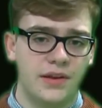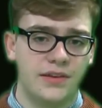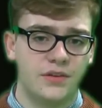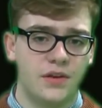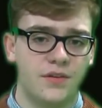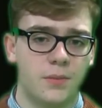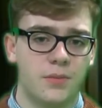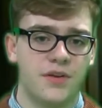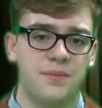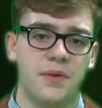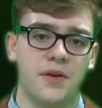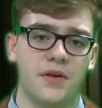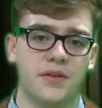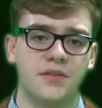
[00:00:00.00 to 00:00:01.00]
it is only for brief
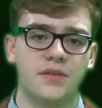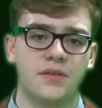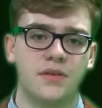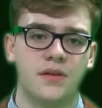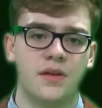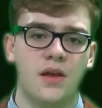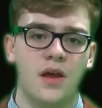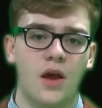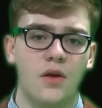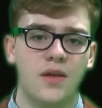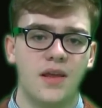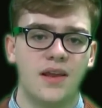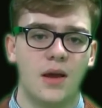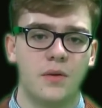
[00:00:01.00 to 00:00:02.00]
periods,
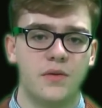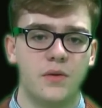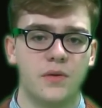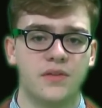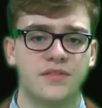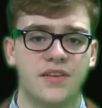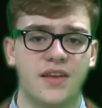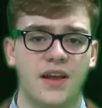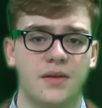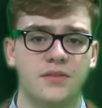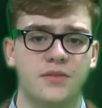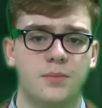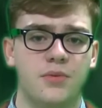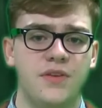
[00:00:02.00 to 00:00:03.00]
only allowing the audience to catch
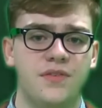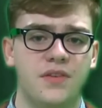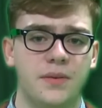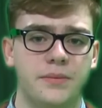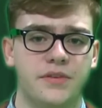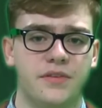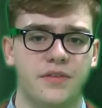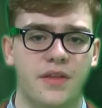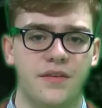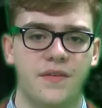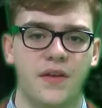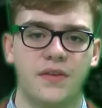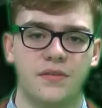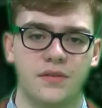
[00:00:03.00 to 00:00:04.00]
brief glimpses of their
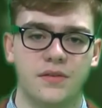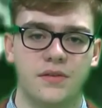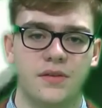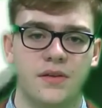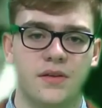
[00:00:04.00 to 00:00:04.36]
faces.